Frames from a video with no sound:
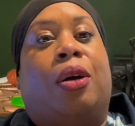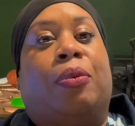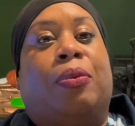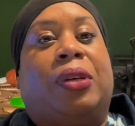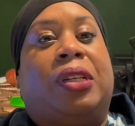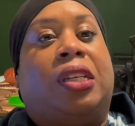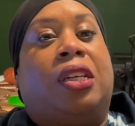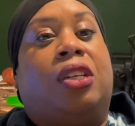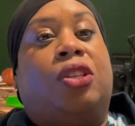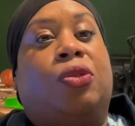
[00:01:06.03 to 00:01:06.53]

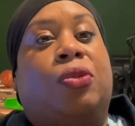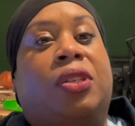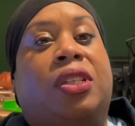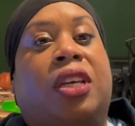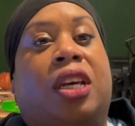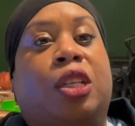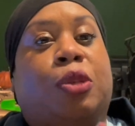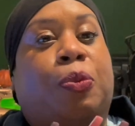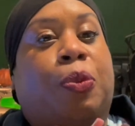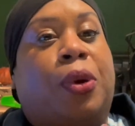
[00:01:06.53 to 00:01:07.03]
We did do a
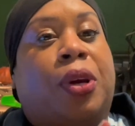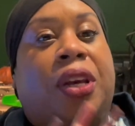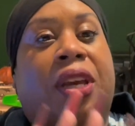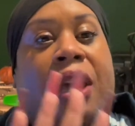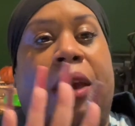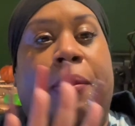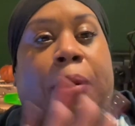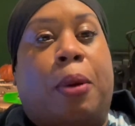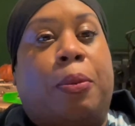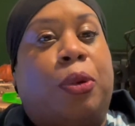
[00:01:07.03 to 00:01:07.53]
test print,
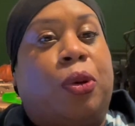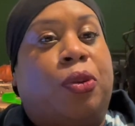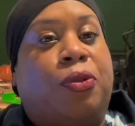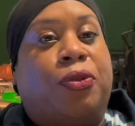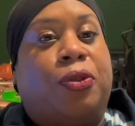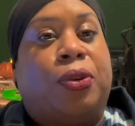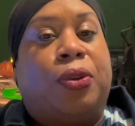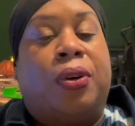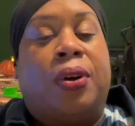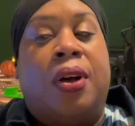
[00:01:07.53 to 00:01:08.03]
came out
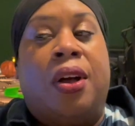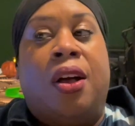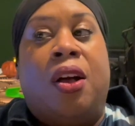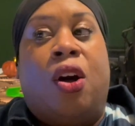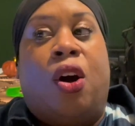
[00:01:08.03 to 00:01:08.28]
beautiful.